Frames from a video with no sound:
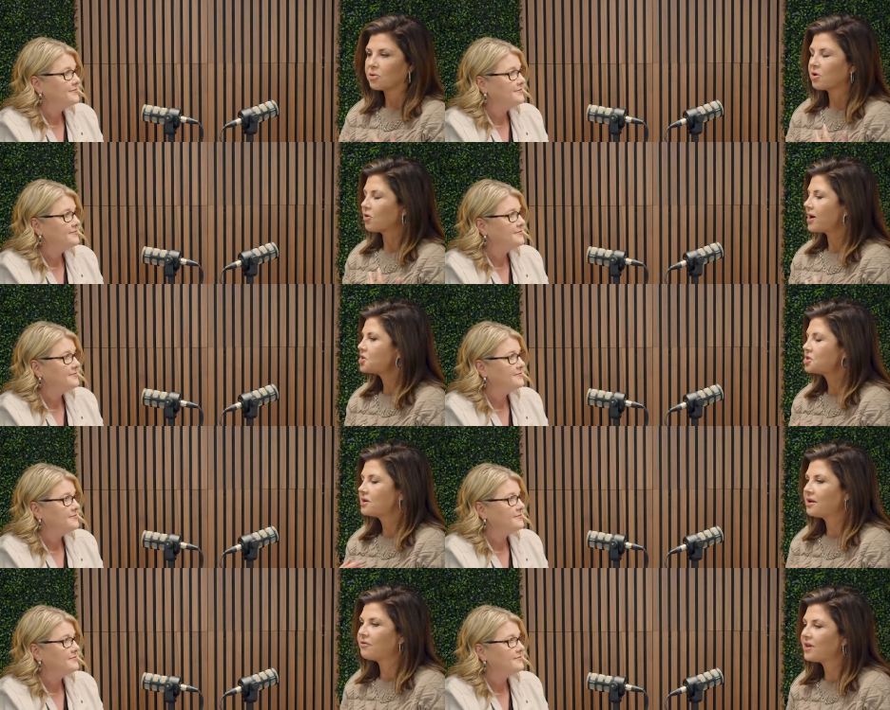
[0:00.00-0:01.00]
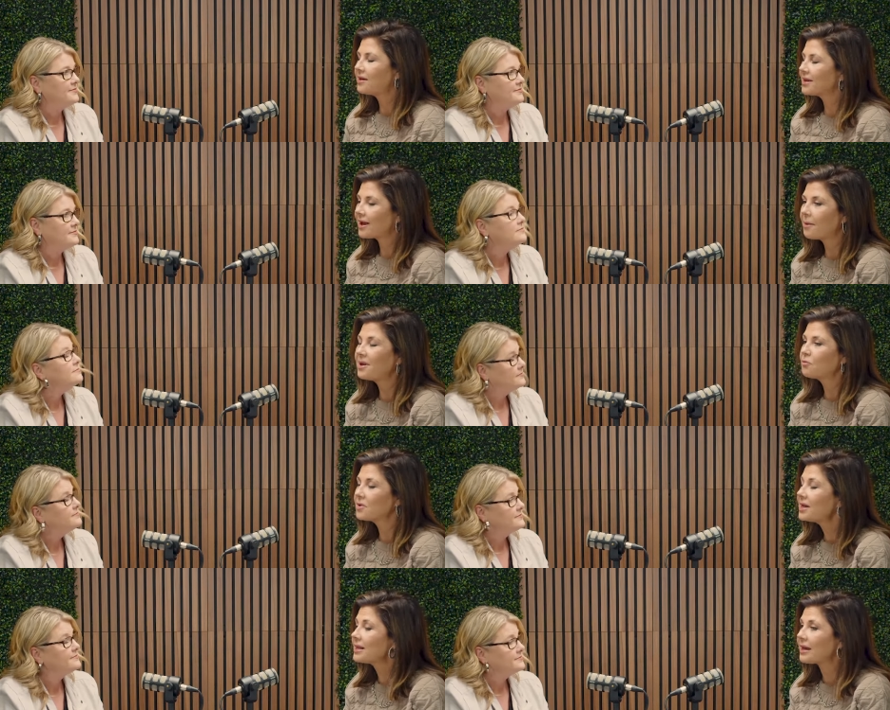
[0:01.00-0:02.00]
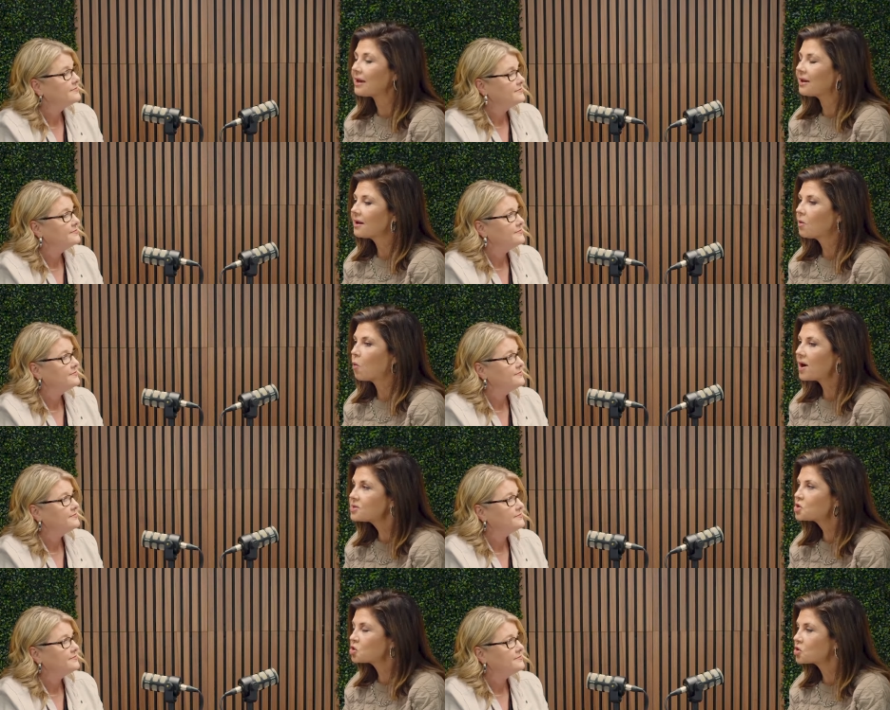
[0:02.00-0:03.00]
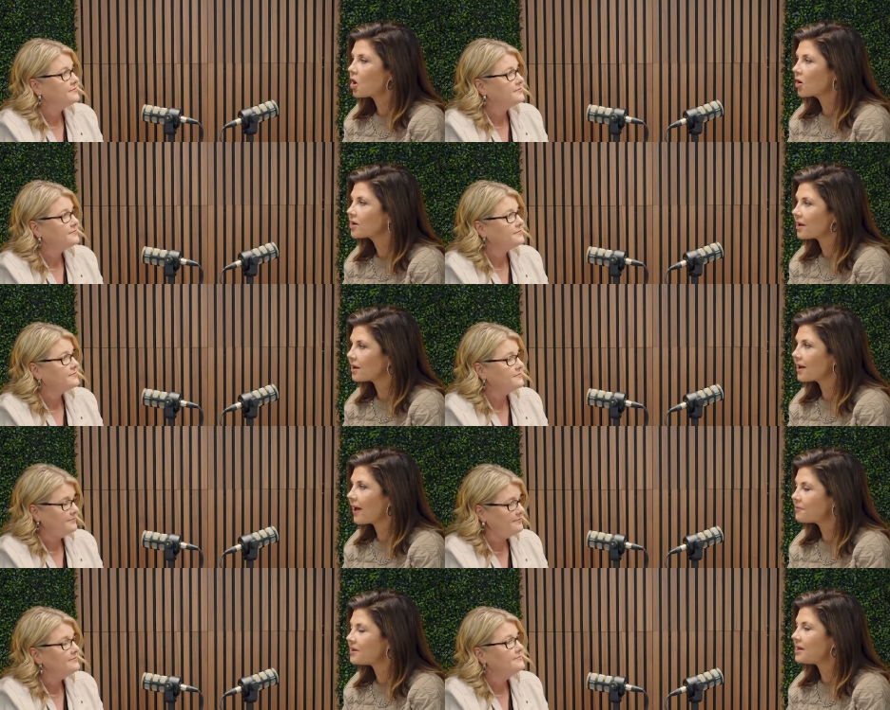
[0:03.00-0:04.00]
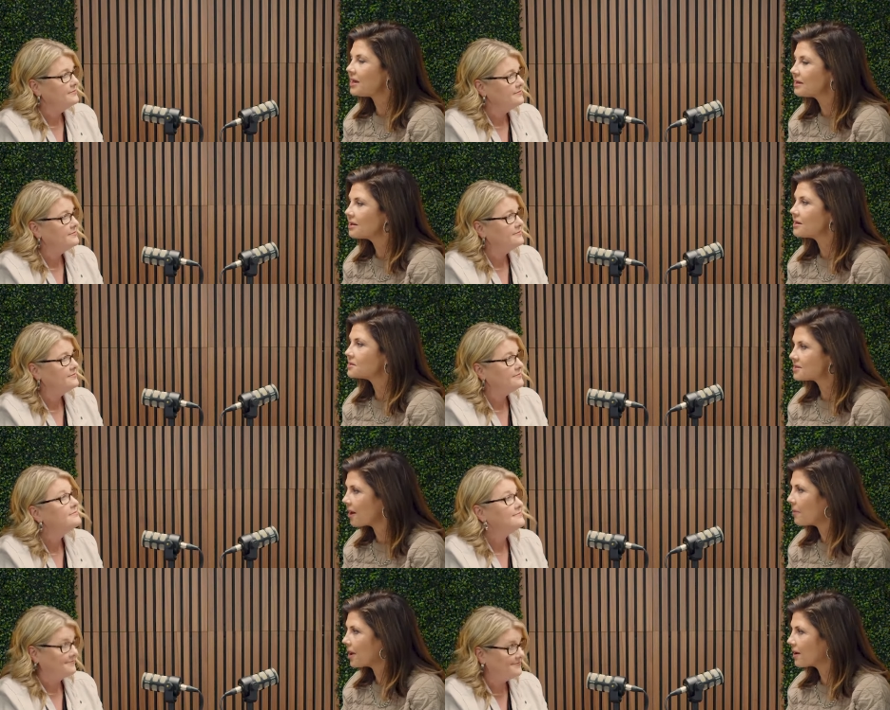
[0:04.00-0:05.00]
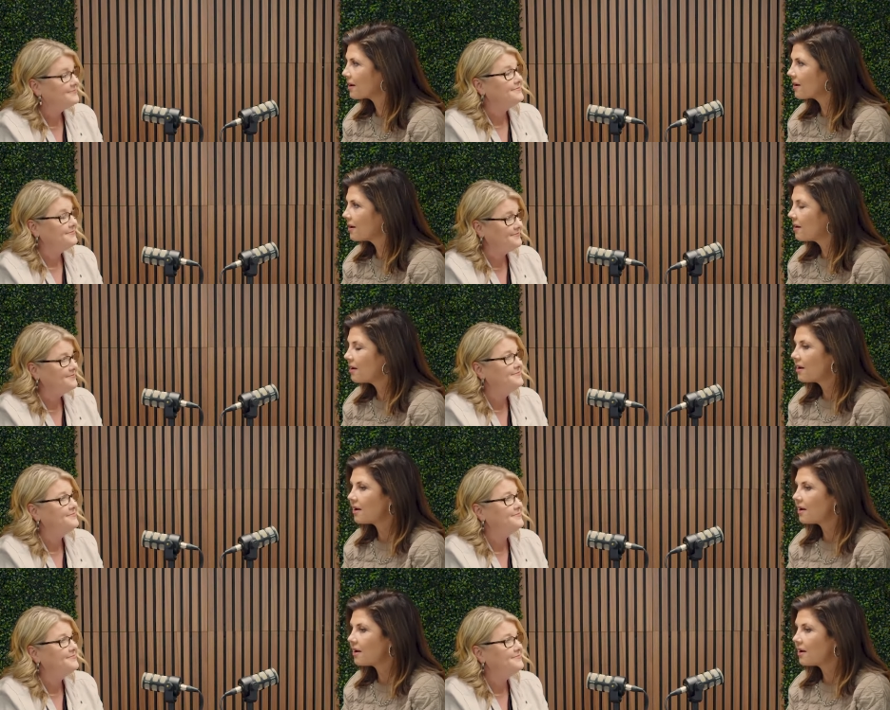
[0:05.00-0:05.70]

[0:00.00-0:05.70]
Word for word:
Speaker 1: progression of healing i mean really what started at the healing summit mm-hmm.